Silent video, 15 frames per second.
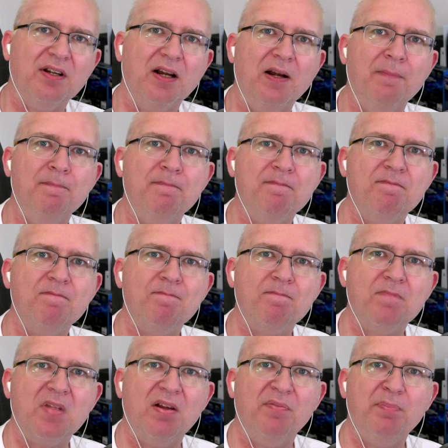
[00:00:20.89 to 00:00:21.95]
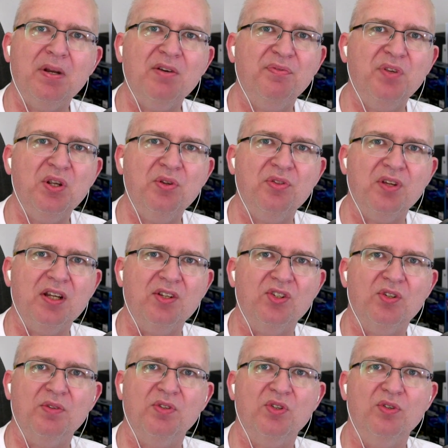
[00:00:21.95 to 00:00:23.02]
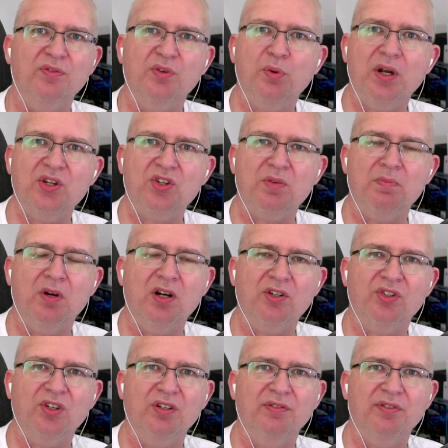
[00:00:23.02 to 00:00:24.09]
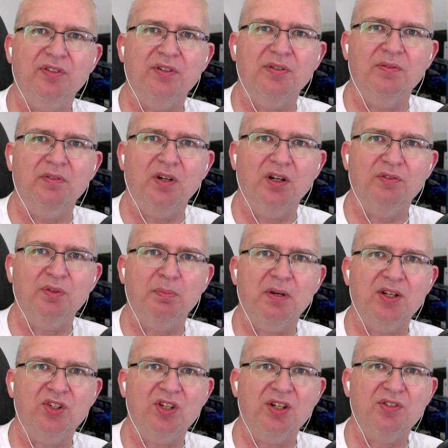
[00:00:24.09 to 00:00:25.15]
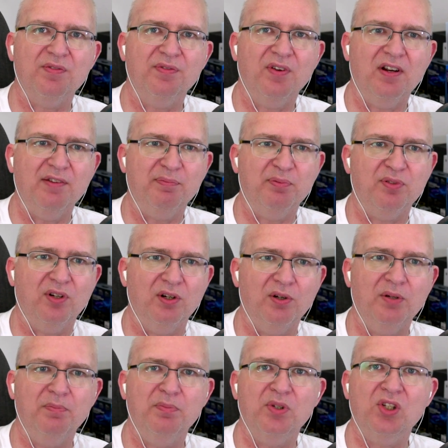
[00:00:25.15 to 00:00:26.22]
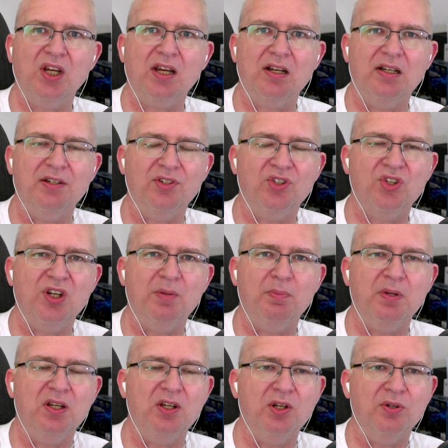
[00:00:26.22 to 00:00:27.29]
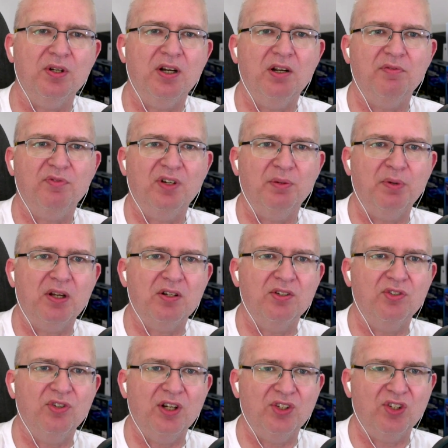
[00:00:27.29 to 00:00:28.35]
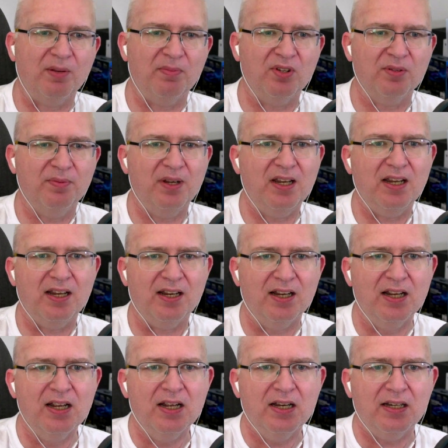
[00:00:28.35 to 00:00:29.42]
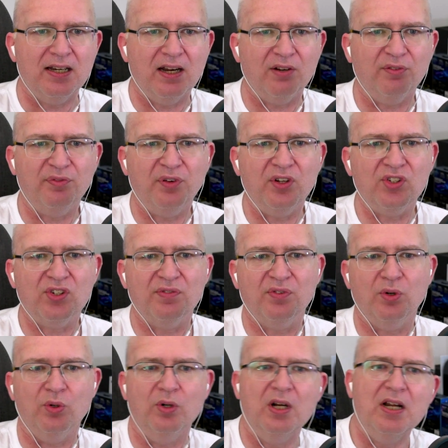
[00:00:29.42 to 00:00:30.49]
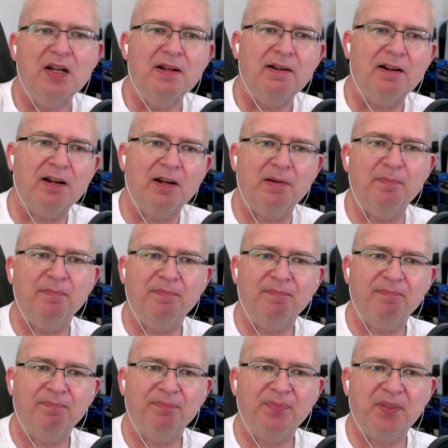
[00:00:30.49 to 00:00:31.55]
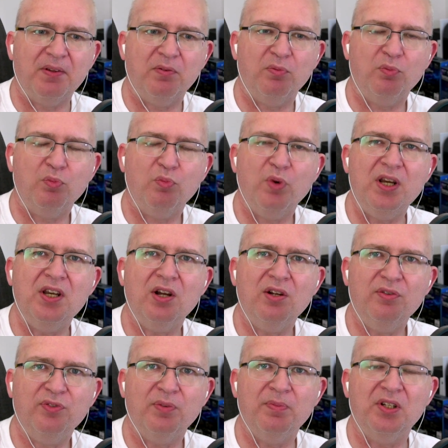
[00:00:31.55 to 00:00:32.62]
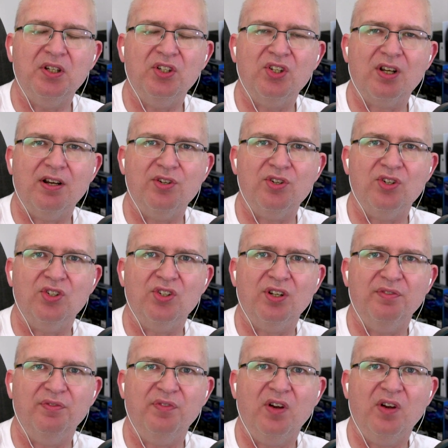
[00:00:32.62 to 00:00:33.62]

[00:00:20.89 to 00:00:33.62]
um, have been a few things sort of question marks over over PlayStation 5 Pro and particularly its GPU and hopefully we could address some of them here. Now, first of all, um, we know from the disclosures so